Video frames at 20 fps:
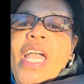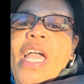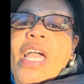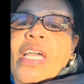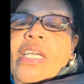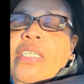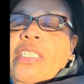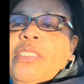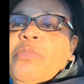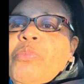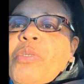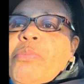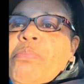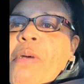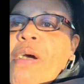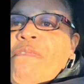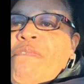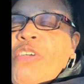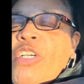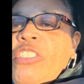Because when
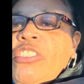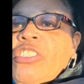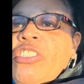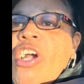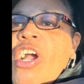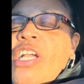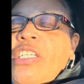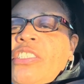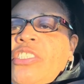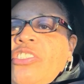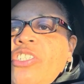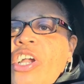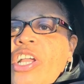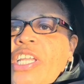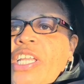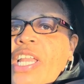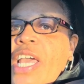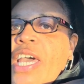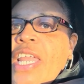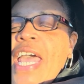my first car
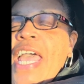started out,